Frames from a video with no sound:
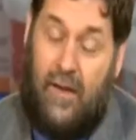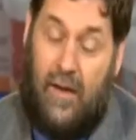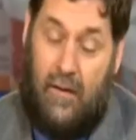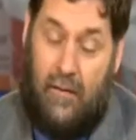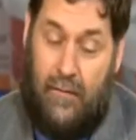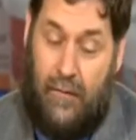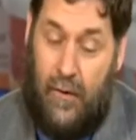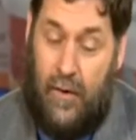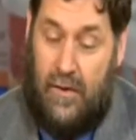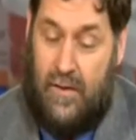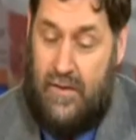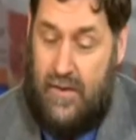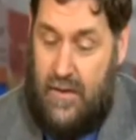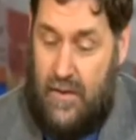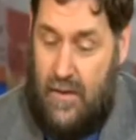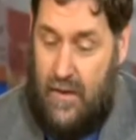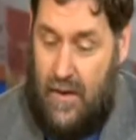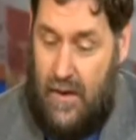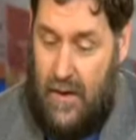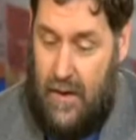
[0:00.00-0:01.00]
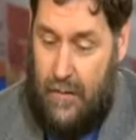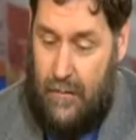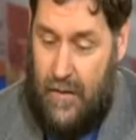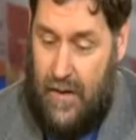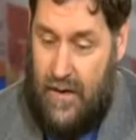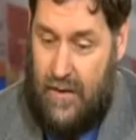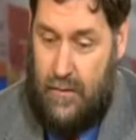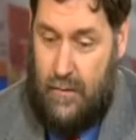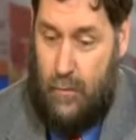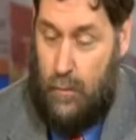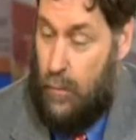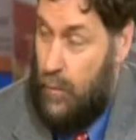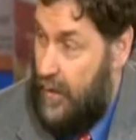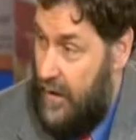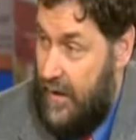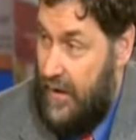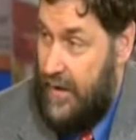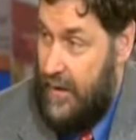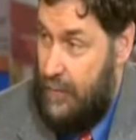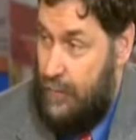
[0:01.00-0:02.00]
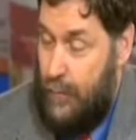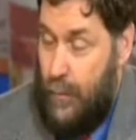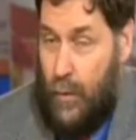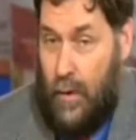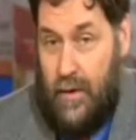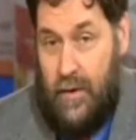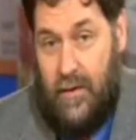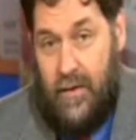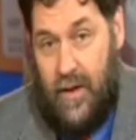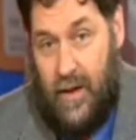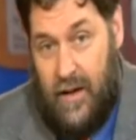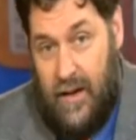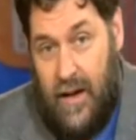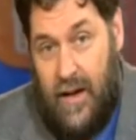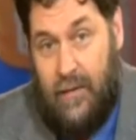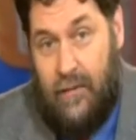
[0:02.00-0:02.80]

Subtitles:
I think first, it's really important that